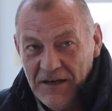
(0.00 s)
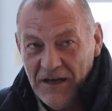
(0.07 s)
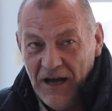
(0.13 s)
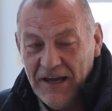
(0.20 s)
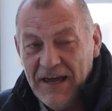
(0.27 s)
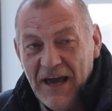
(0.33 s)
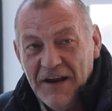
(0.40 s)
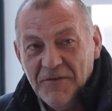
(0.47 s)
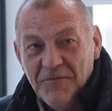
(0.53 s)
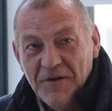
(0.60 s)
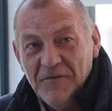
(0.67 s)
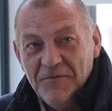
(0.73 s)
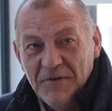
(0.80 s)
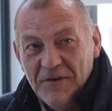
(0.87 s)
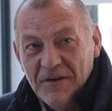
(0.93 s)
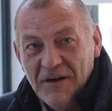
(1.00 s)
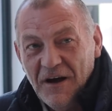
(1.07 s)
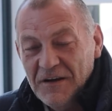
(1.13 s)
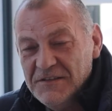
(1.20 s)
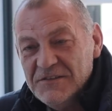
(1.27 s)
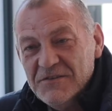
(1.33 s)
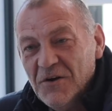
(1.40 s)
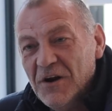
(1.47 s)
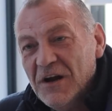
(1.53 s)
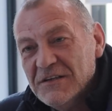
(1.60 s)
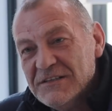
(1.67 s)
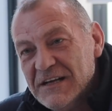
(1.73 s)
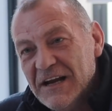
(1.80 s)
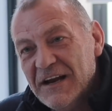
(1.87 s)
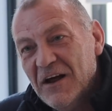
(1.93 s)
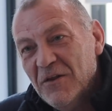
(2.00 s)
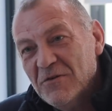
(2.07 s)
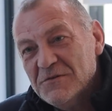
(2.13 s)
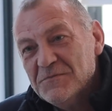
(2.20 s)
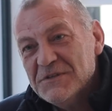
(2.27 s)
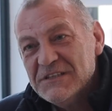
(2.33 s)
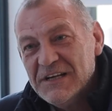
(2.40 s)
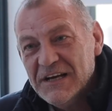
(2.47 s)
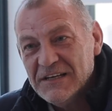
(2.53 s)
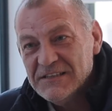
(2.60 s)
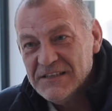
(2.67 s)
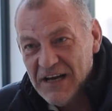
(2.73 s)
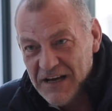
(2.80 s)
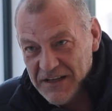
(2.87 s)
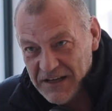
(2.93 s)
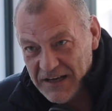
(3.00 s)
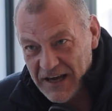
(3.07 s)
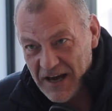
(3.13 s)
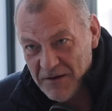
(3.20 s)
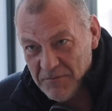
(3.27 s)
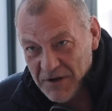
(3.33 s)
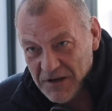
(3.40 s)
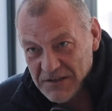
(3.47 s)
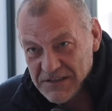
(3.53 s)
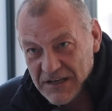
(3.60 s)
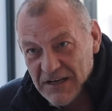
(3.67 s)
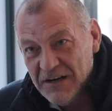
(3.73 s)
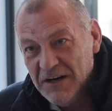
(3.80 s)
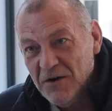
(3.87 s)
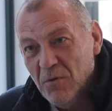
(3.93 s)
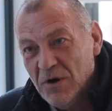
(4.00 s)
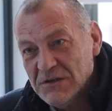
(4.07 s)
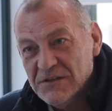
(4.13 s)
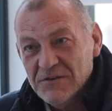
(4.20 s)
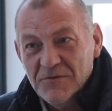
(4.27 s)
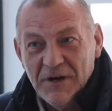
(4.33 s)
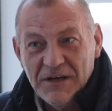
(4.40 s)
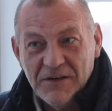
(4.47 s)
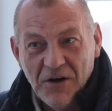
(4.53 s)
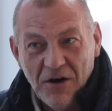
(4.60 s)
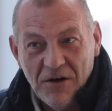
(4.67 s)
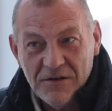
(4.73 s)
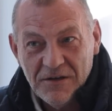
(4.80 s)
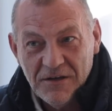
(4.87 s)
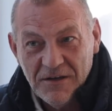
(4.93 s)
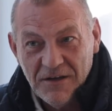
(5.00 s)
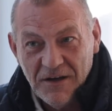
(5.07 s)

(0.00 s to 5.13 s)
Again, if I just don't understand how those mistakes stay in the game, because it clearly wasn't a red card.